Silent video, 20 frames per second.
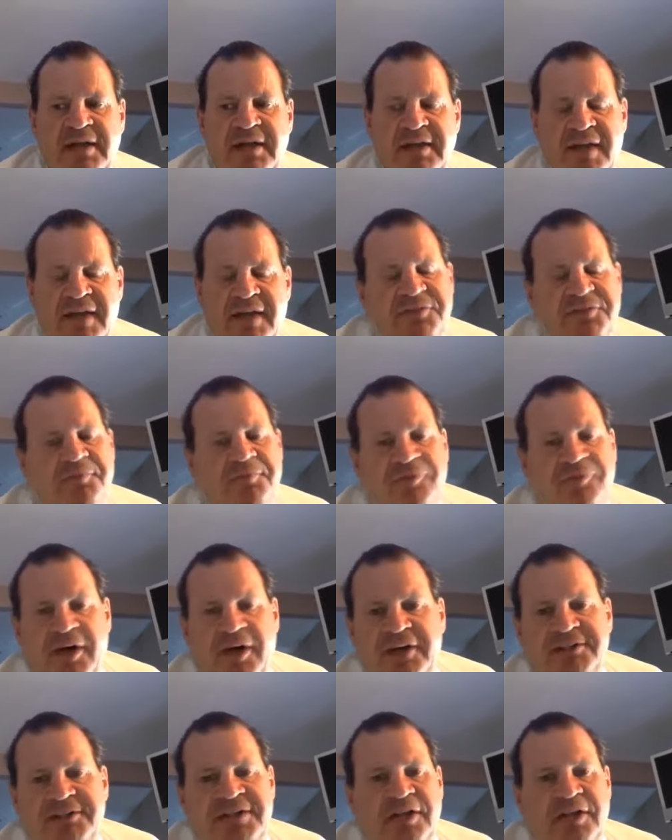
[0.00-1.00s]
have some
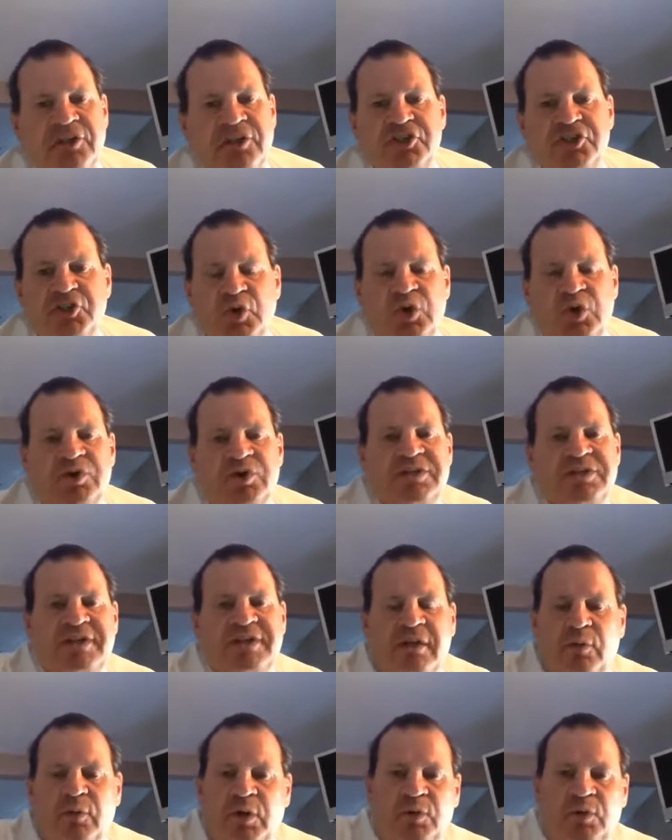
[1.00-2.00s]
fun, tell the story,
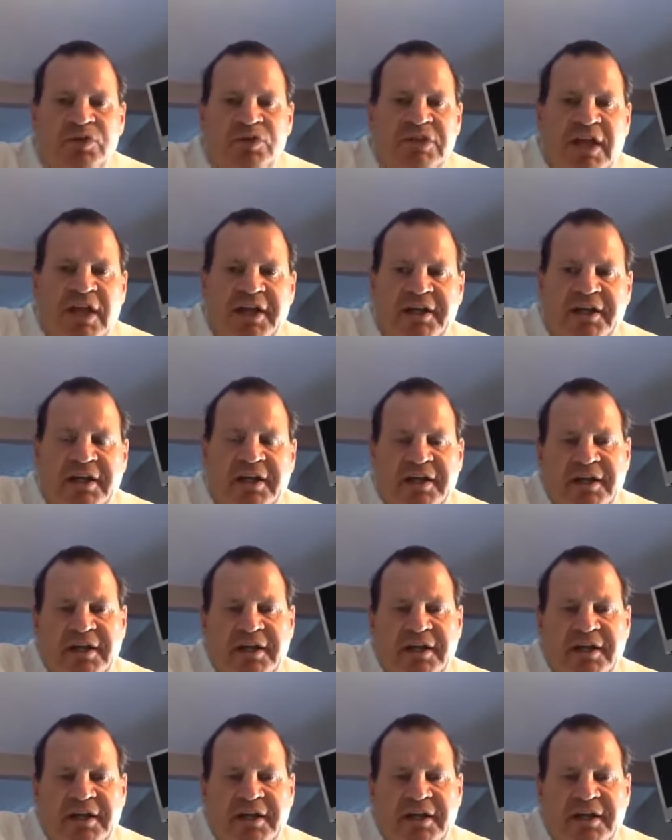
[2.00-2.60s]
tell what it was like,